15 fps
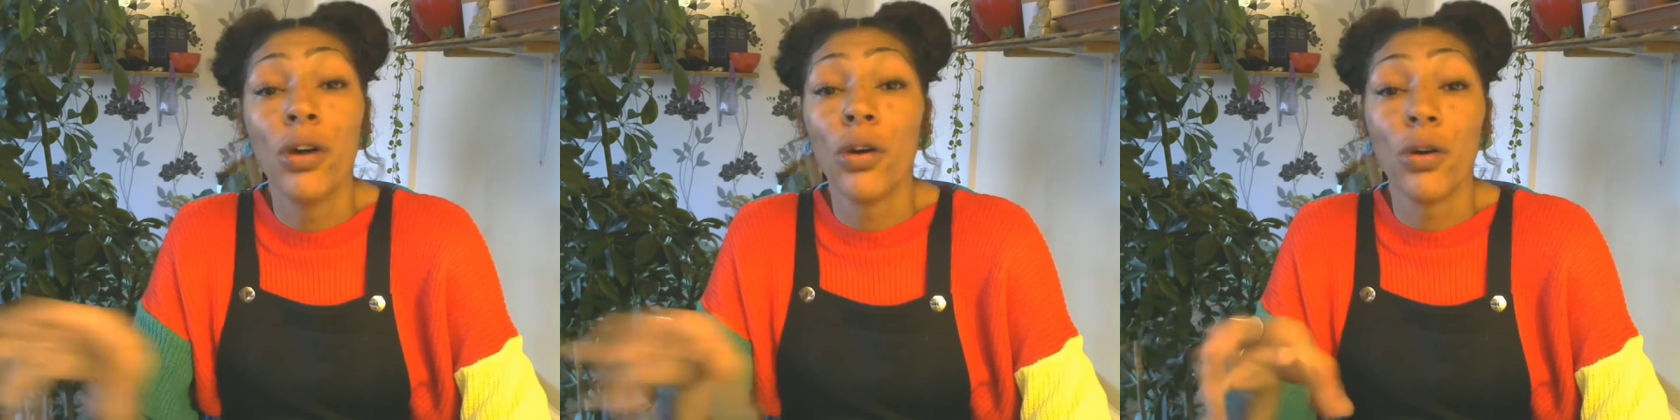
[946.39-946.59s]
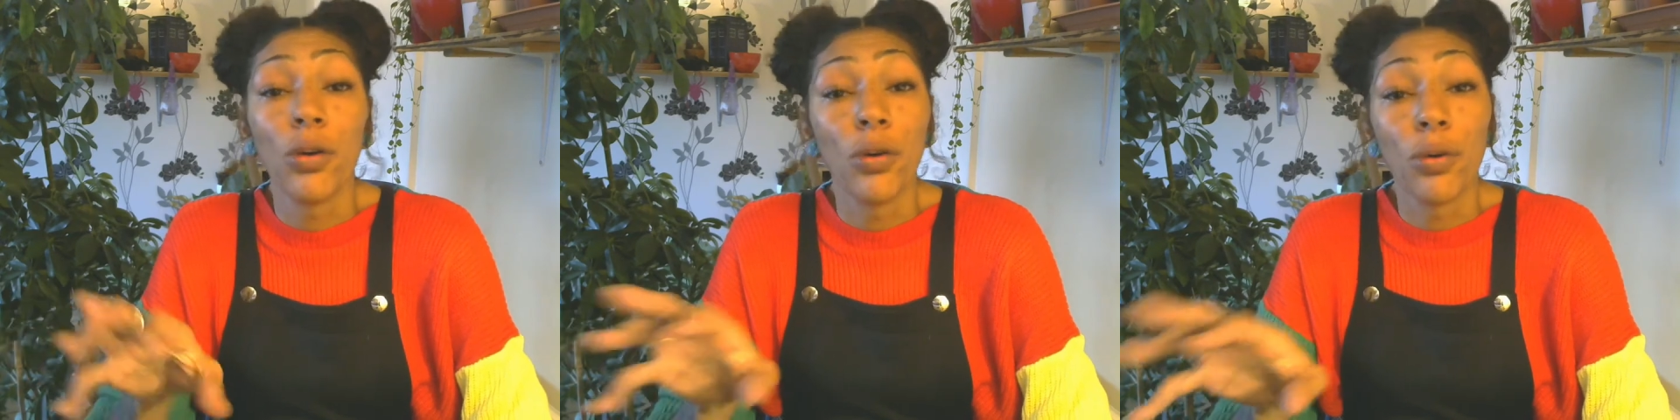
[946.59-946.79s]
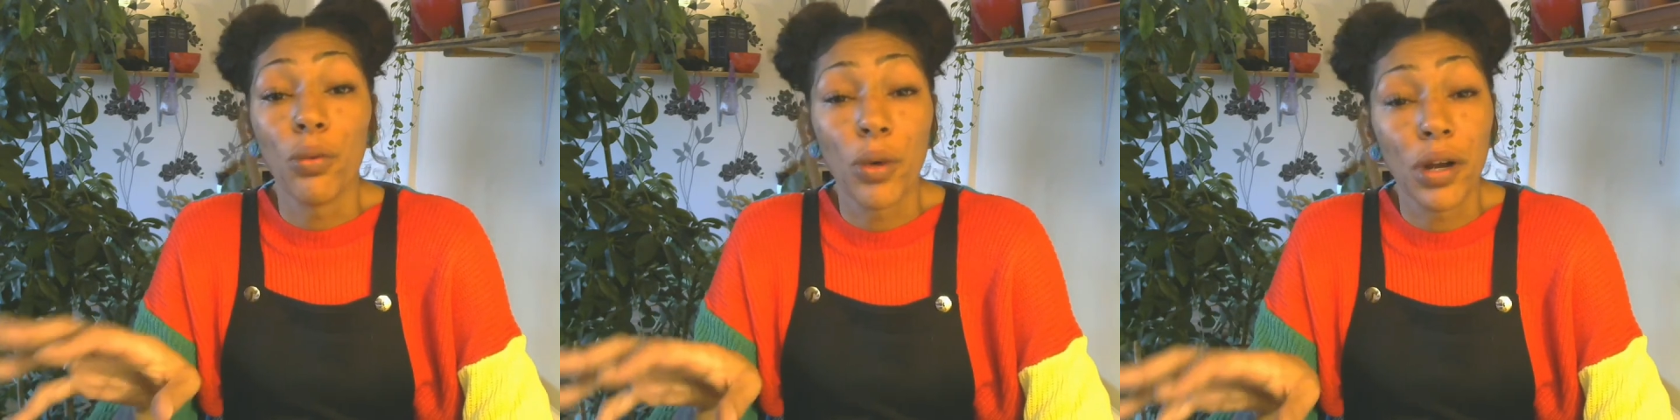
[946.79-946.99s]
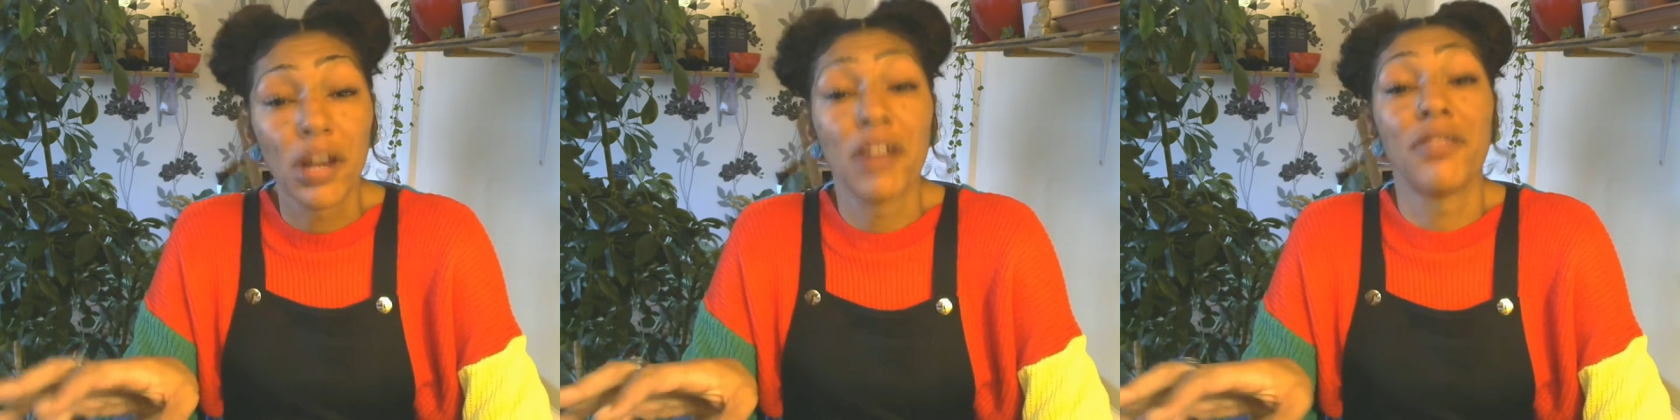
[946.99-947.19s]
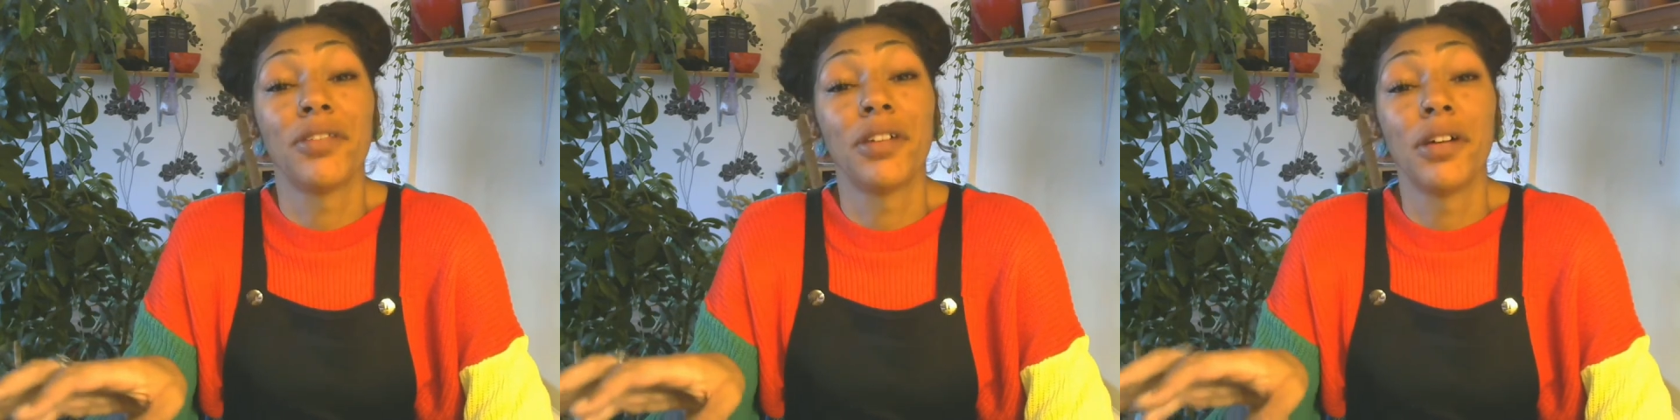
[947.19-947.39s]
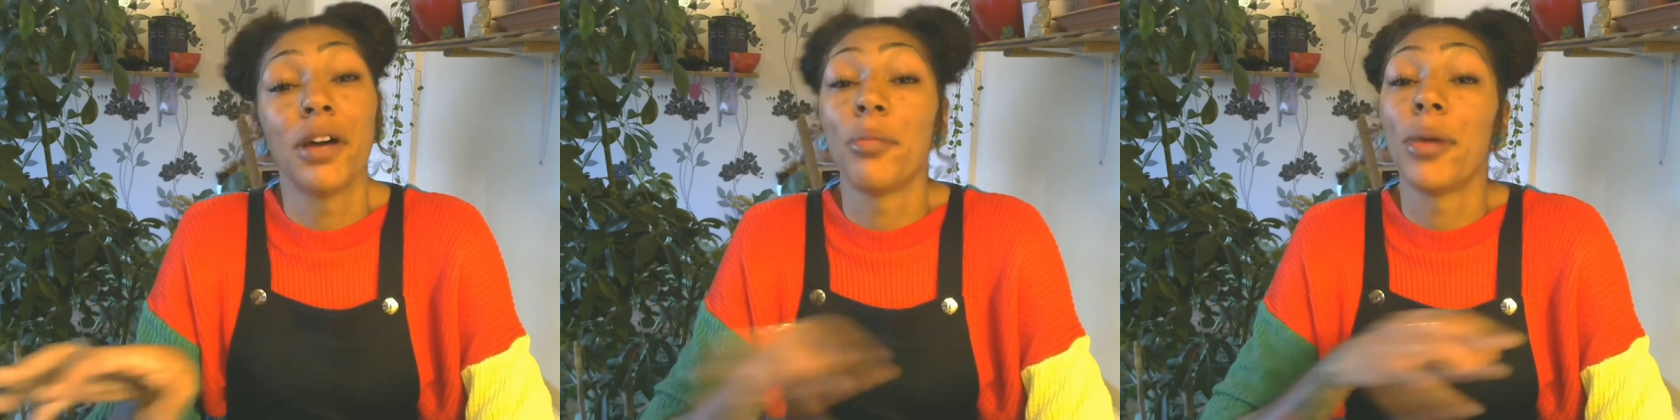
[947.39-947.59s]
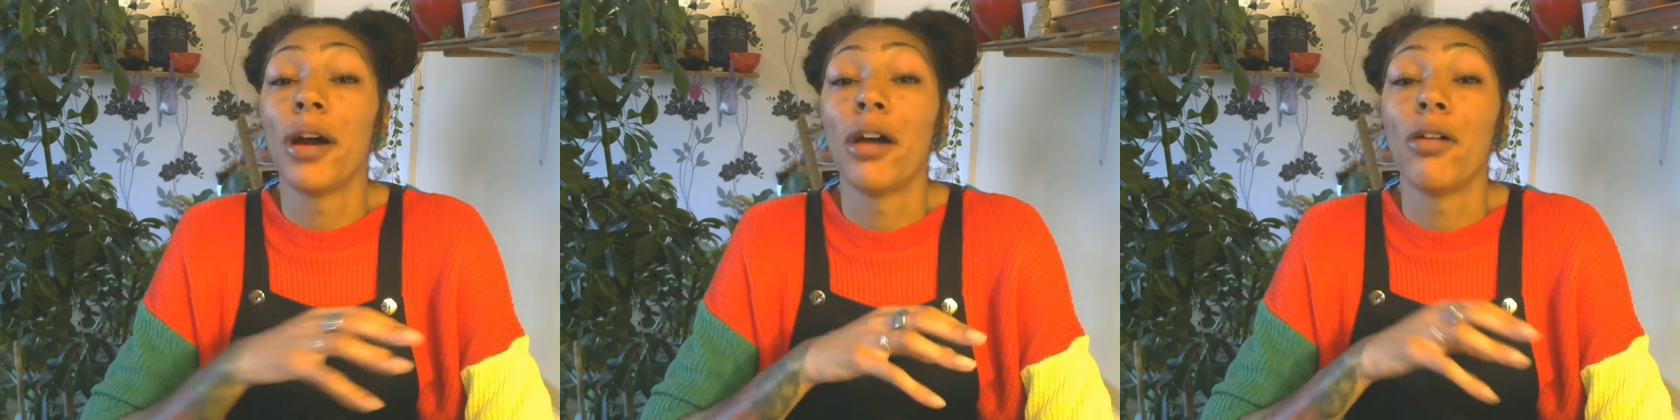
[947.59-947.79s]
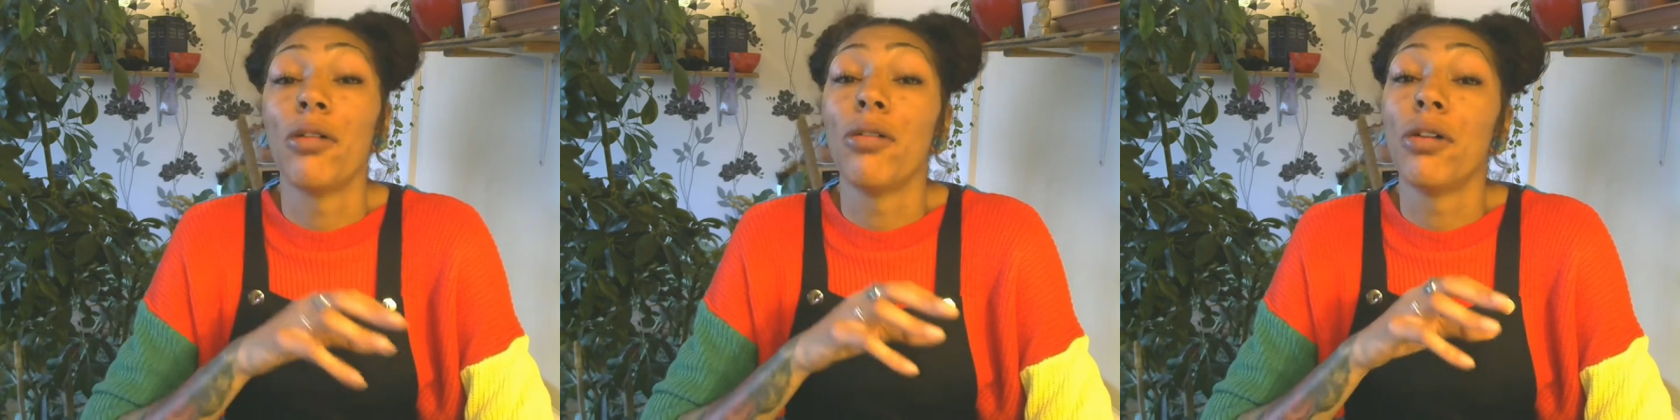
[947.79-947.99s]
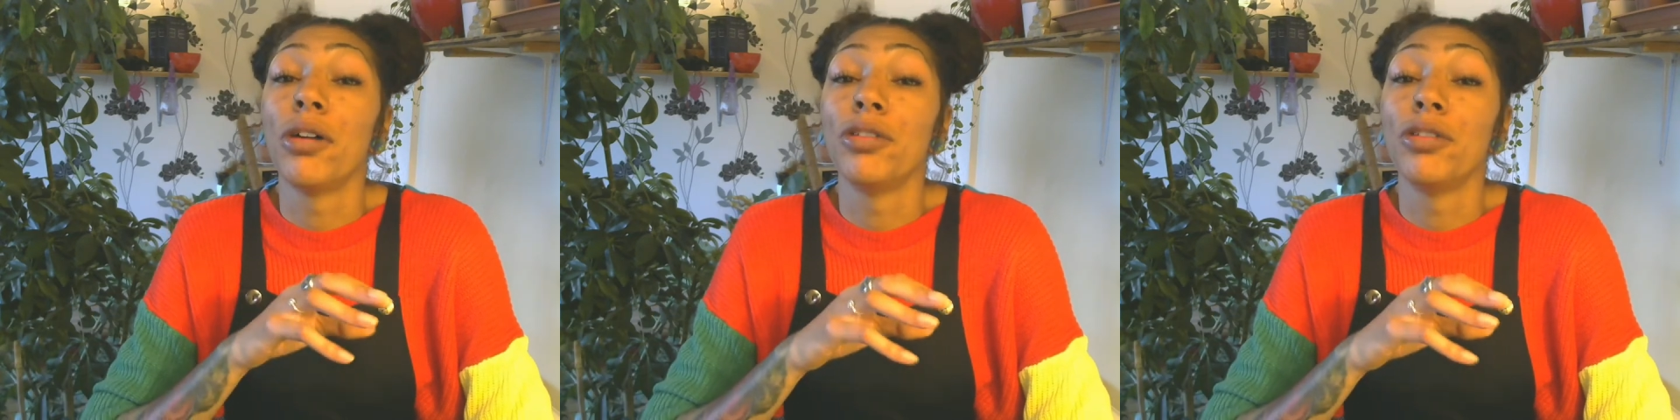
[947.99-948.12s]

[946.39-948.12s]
or whatever about